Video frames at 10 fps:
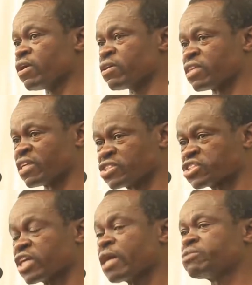The
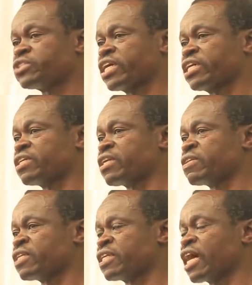subject
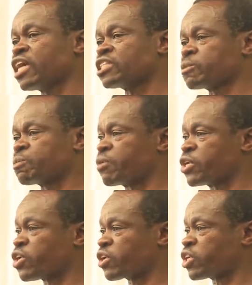that has
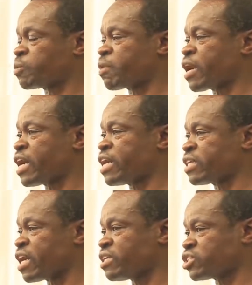
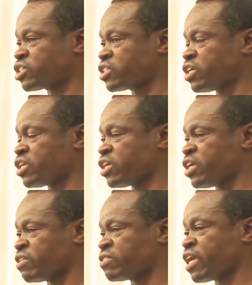preoccupied us
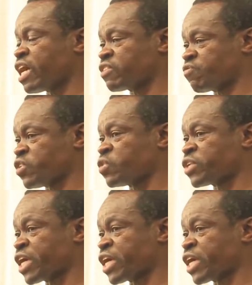in the last few